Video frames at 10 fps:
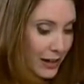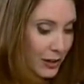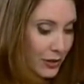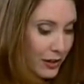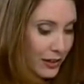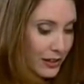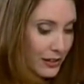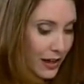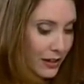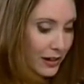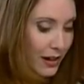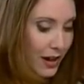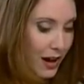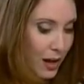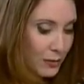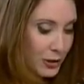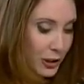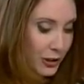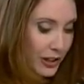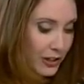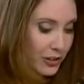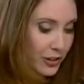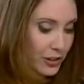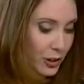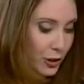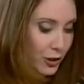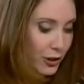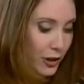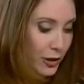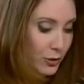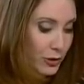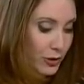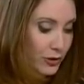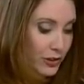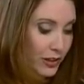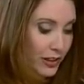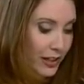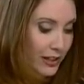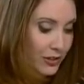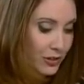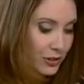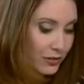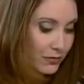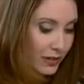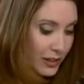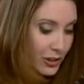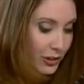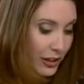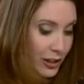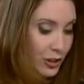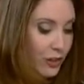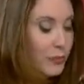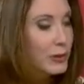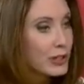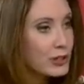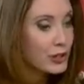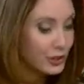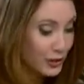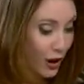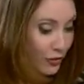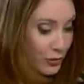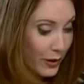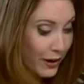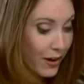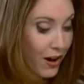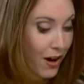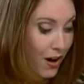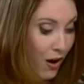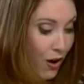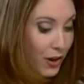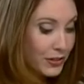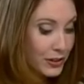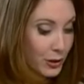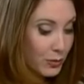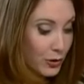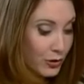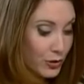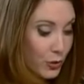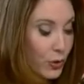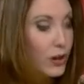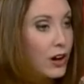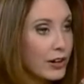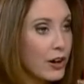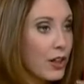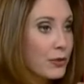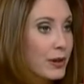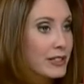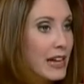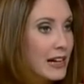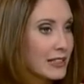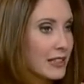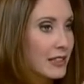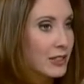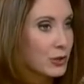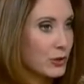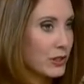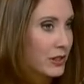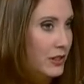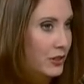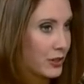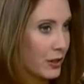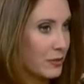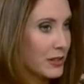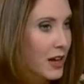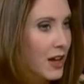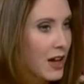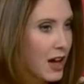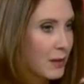know that he said security incidents occurred that resulted in the installation of malicious software on these computers or unauthorized access into its systems. I